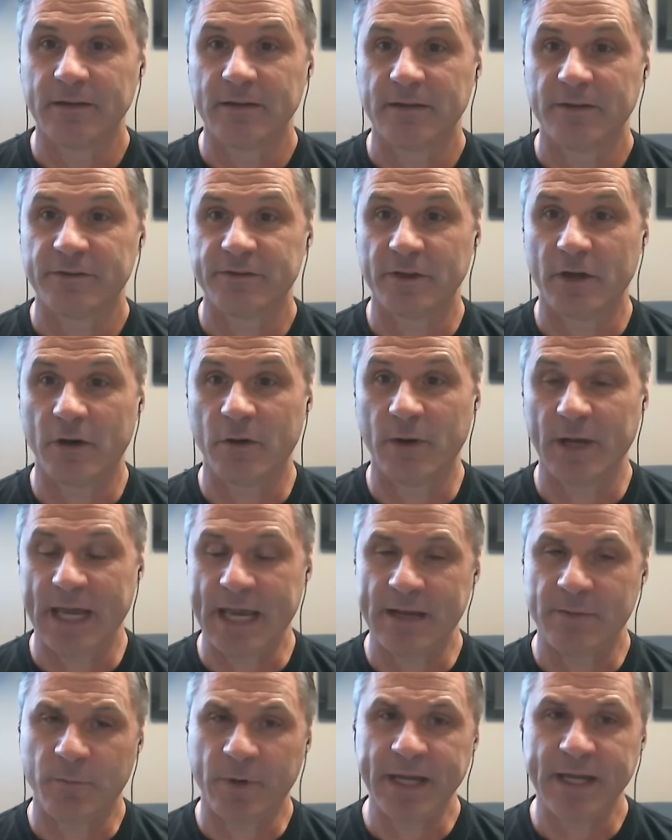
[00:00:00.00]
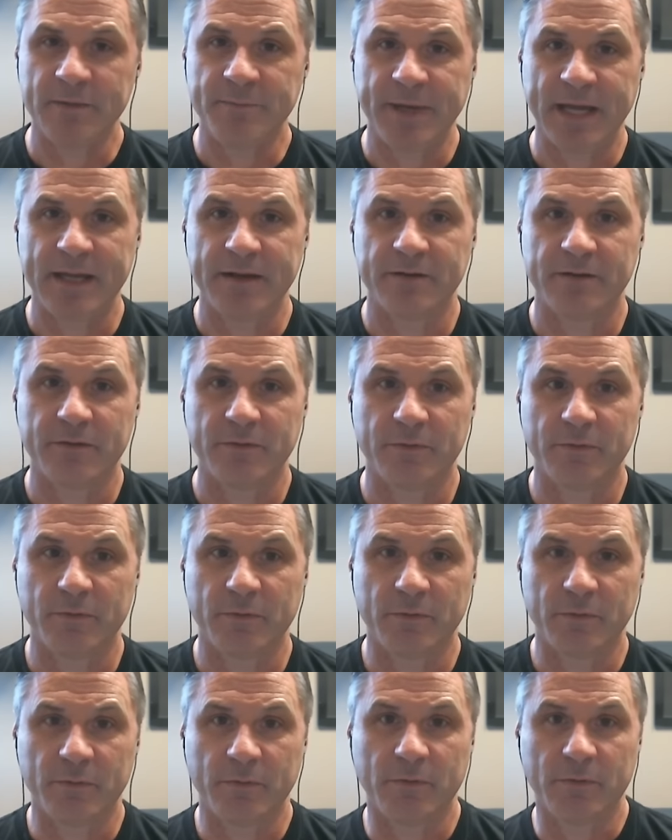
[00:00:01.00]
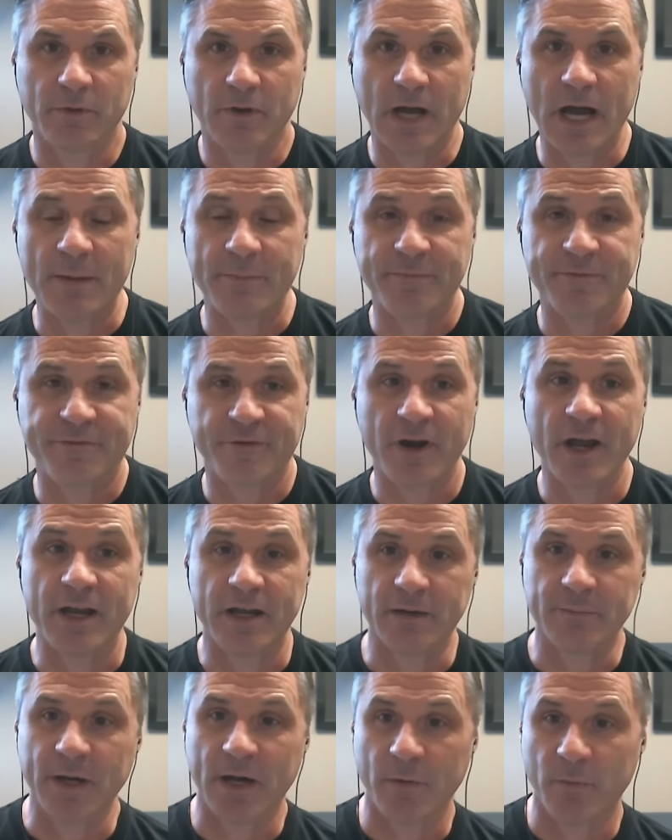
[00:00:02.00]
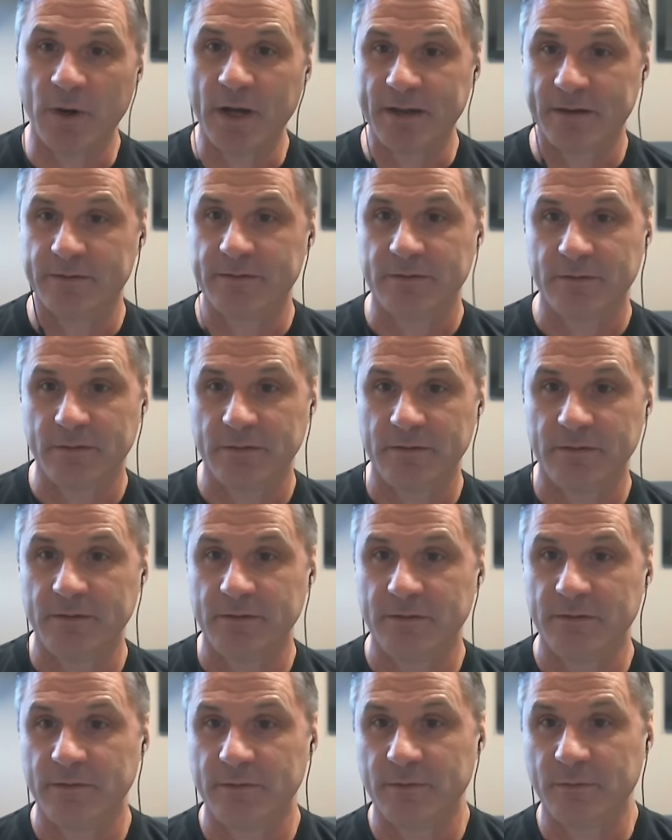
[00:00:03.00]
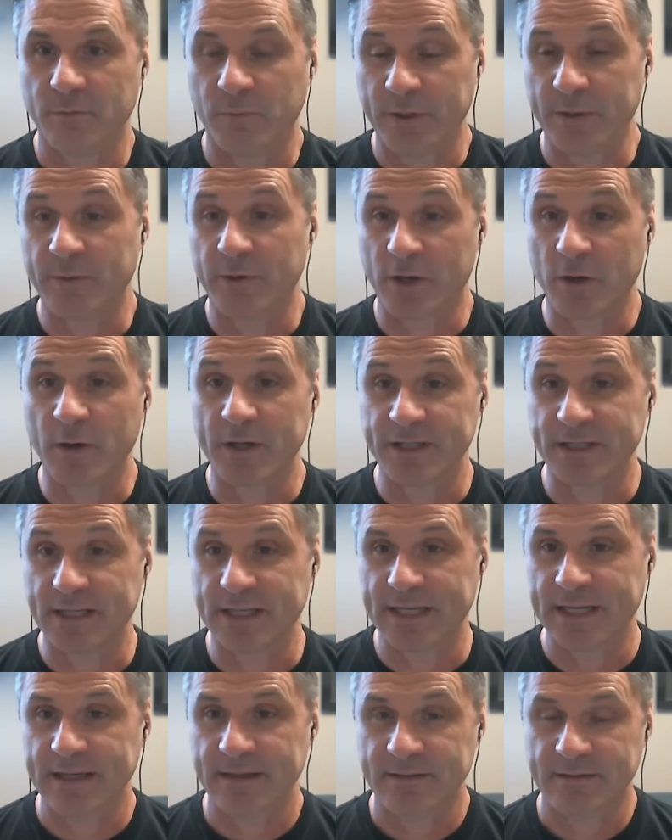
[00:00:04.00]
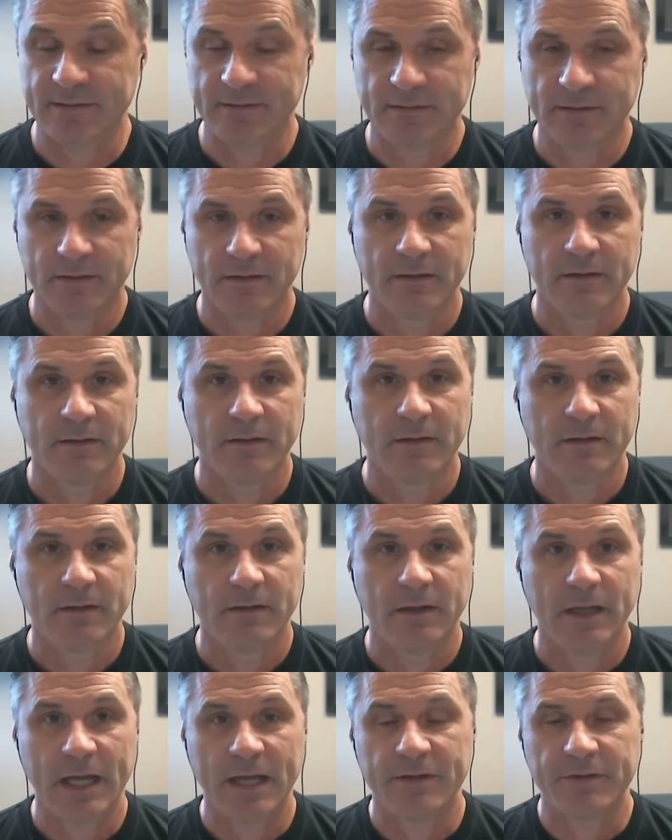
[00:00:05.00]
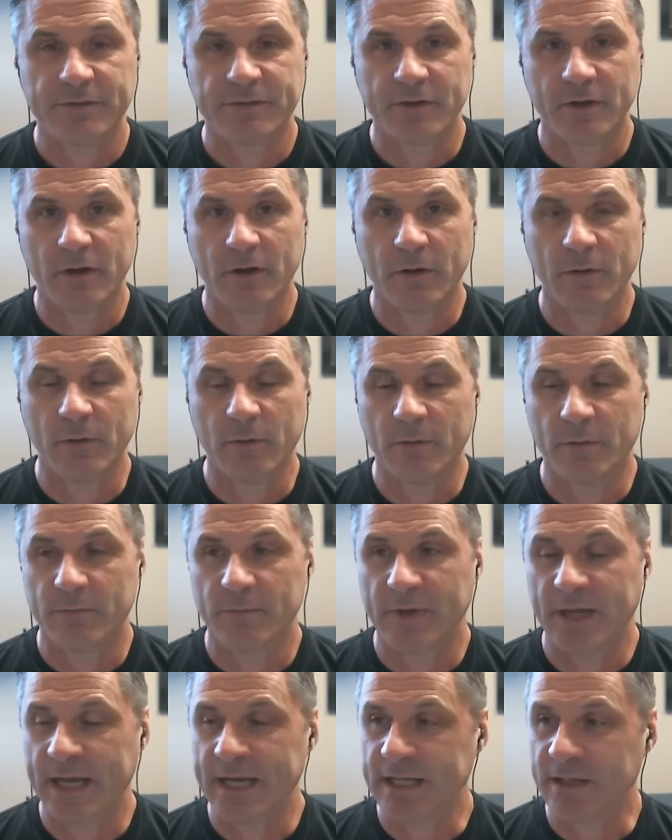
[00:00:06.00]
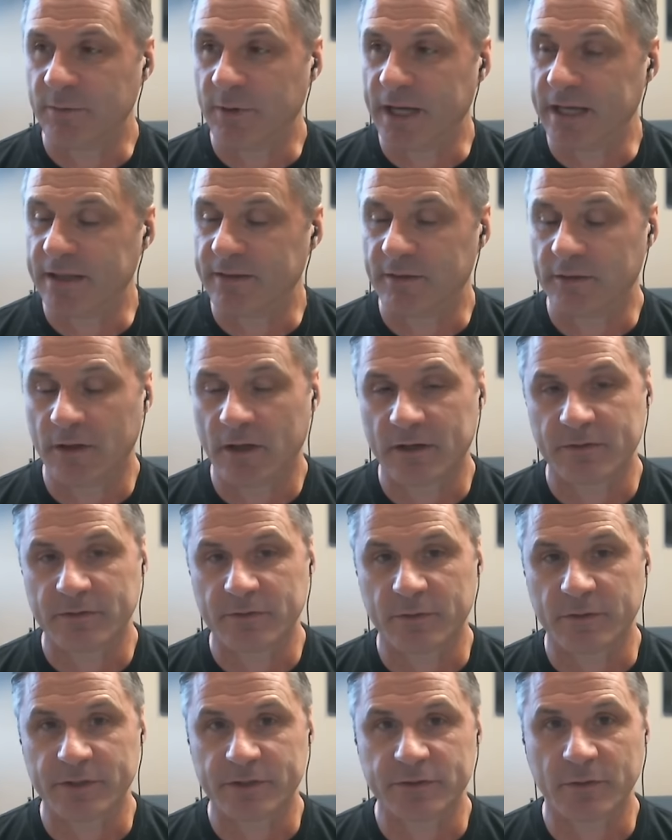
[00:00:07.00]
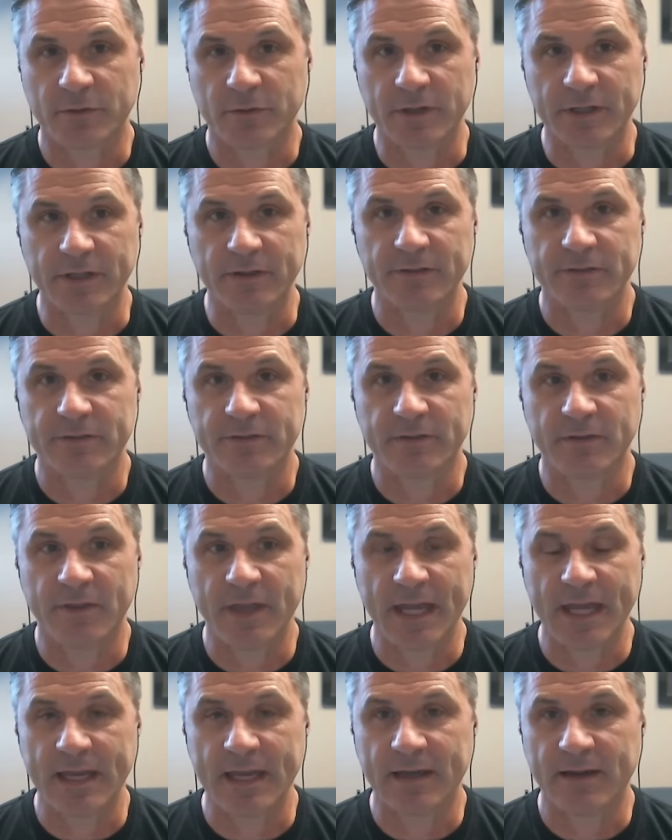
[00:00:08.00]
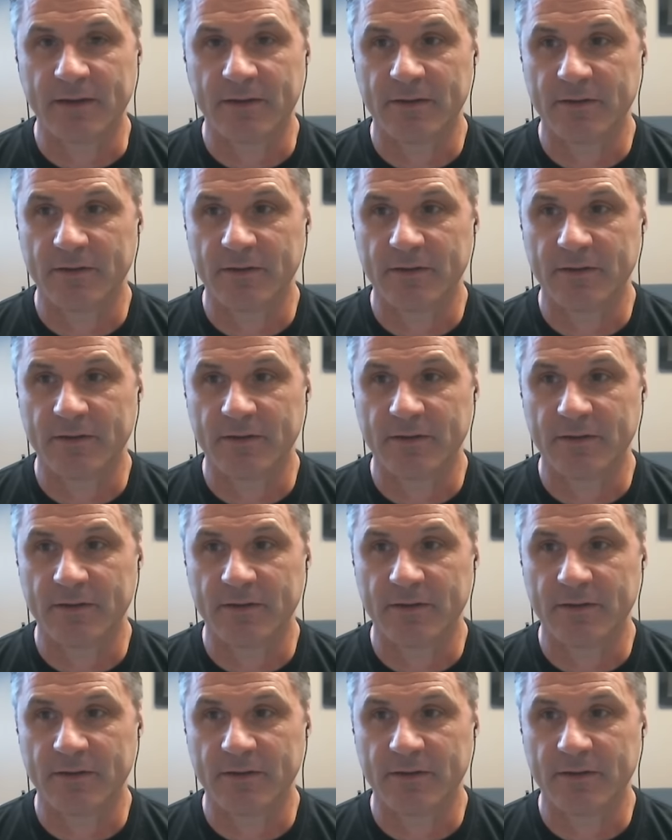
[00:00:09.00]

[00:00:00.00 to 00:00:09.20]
So, and we had been upfront about what we were going to need. Mm-hmm. And so, anyway, the long story short is they